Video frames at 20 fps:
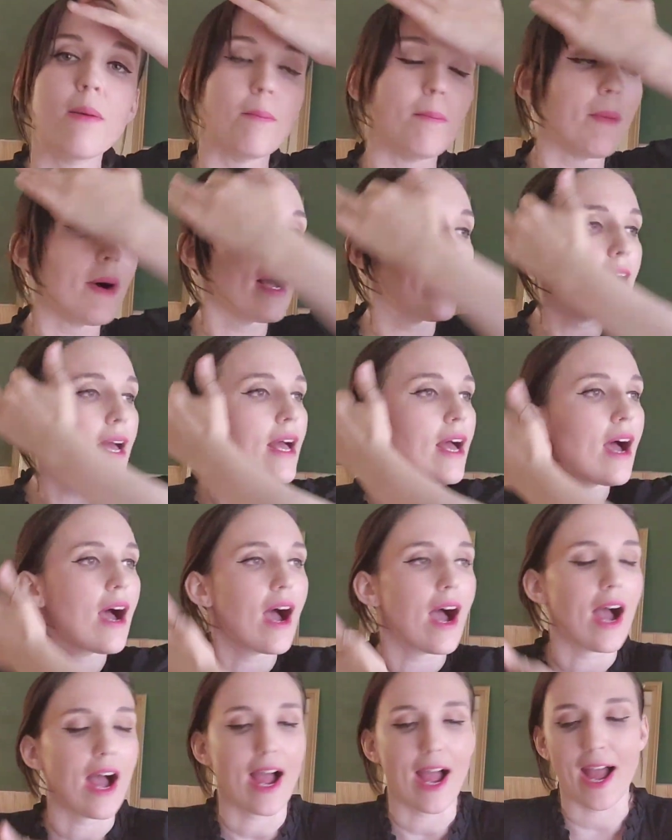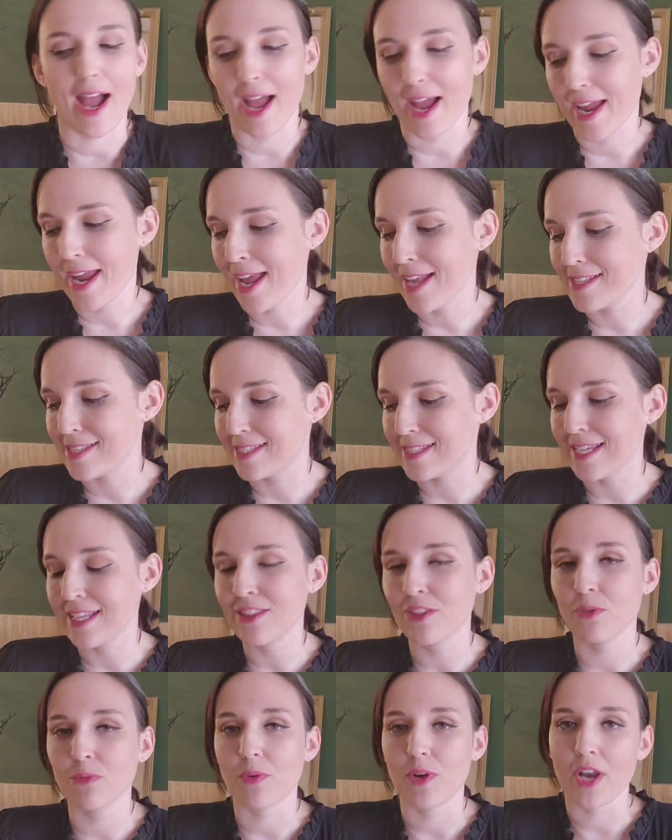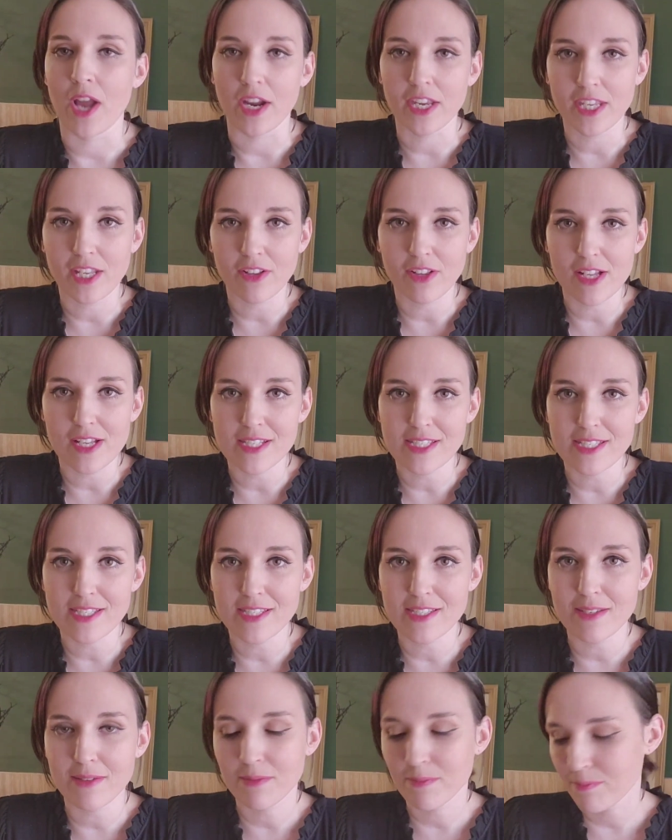But I had seen the ranunculus